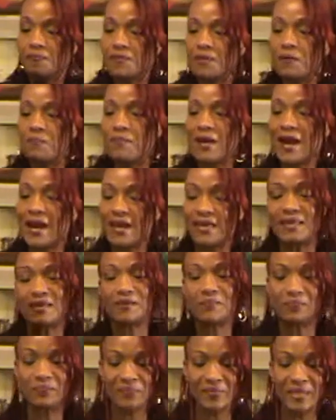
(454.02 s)
My
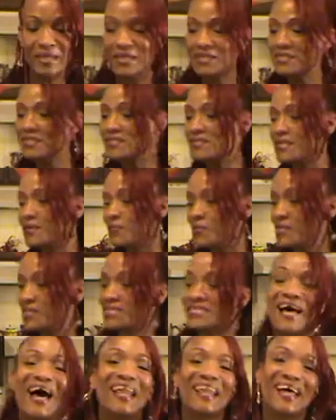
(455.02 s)
seaweed
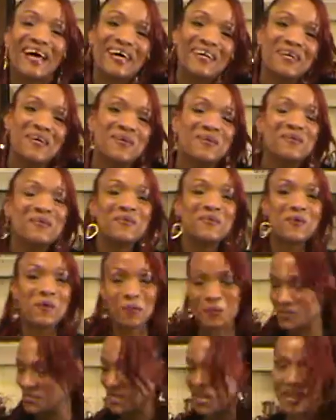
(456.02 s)
salad,
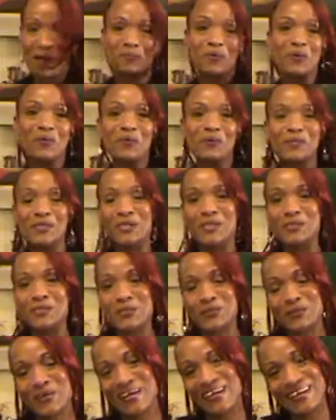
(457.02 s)
which I am going to
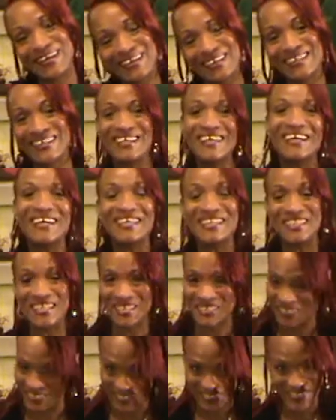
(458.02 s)
enjoy.
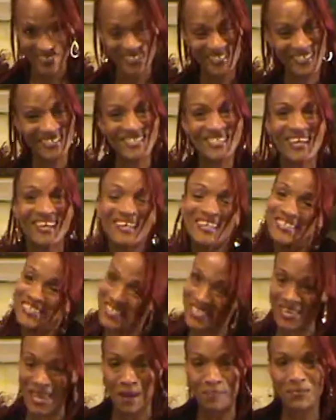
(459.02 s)
This is
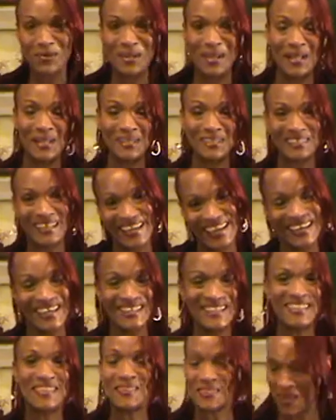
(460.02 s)
T. Gabrielle,
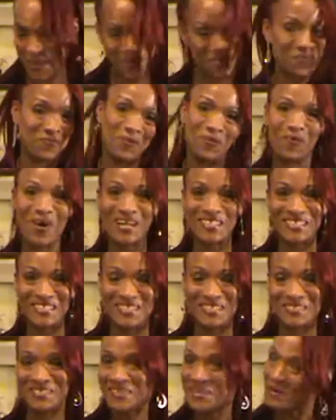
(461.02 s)
and thank you for
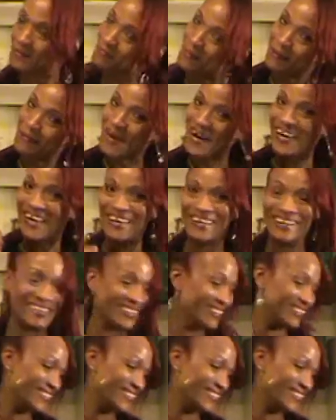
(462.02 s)
watching. Bye-bye.